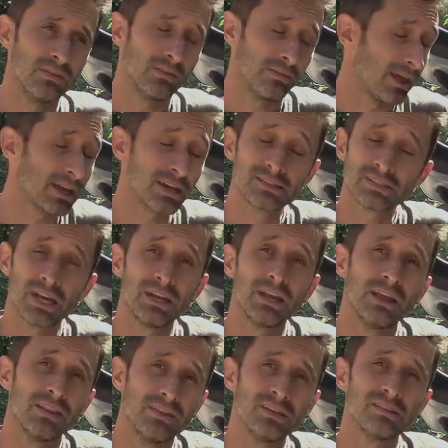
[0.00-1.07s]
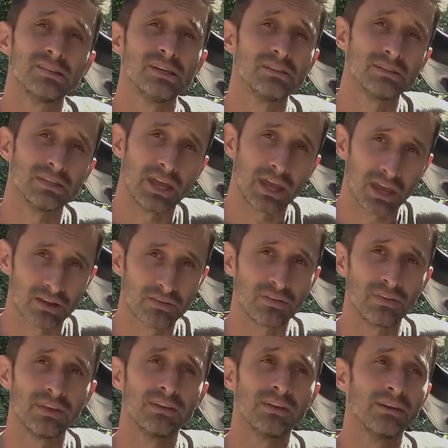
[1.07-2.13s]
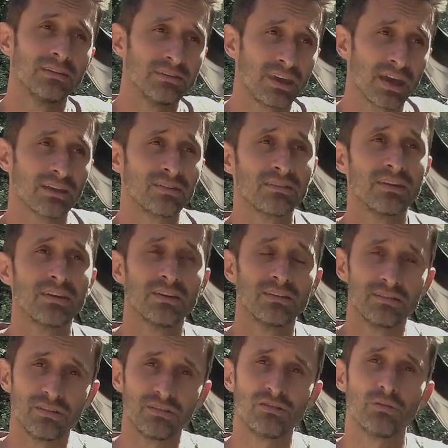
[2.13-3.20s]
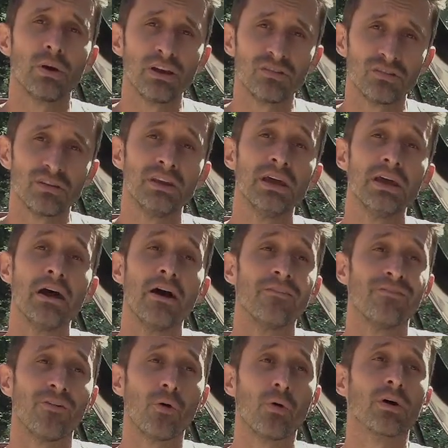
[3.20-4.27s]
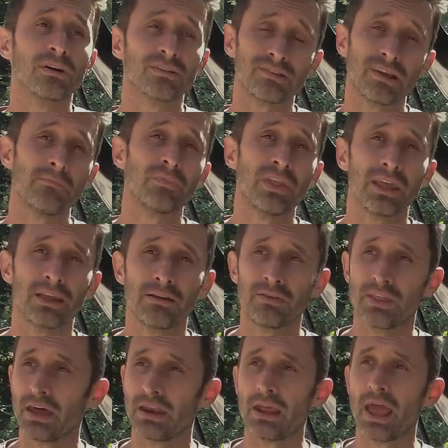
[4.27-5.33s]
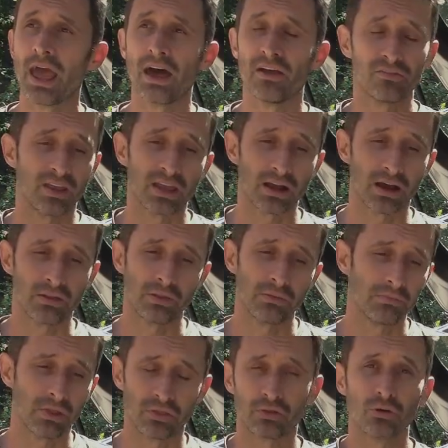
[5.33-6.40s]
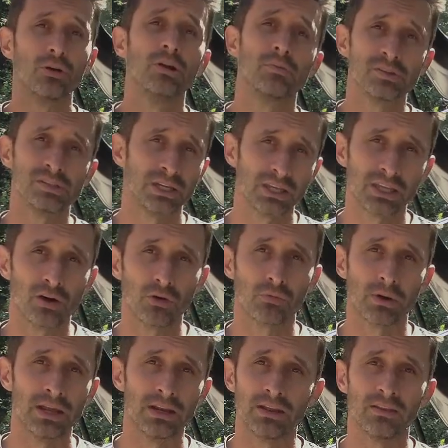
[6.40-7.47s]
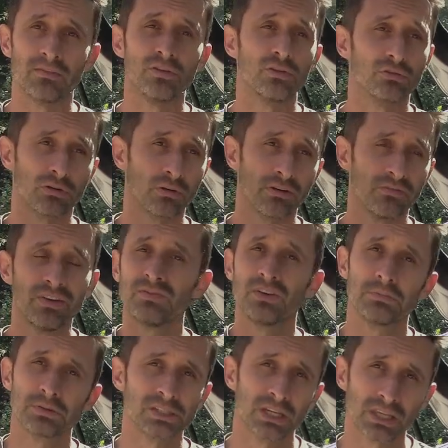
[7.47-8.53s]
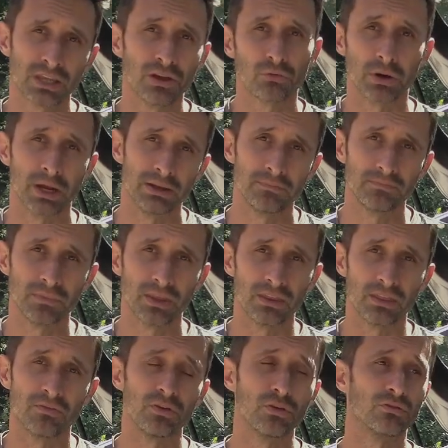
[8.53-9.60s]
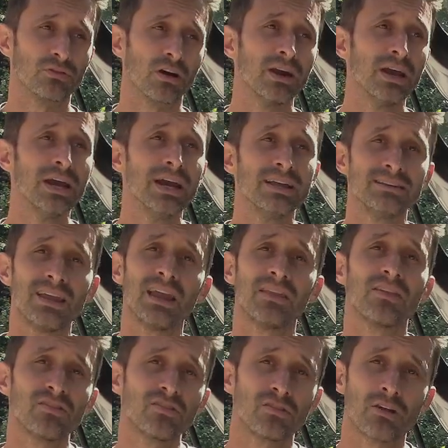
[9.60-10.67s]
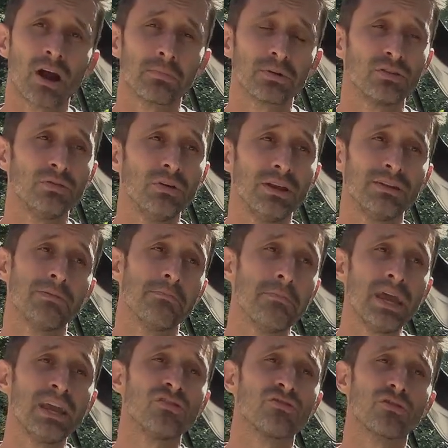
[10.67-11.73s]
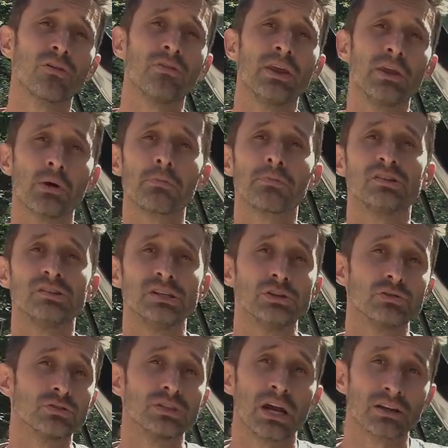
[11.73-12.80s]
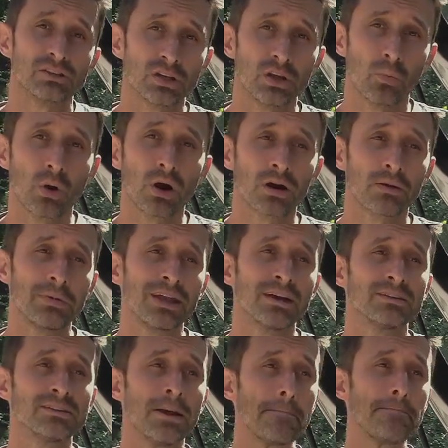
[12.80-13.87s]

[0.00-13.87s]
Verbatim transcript: like I said, this is an excellent test situation for something that has like a 30% kill rate in the future or a 50% kill rate in the future. Take this as an opportunity to make sure that your procedures actually work because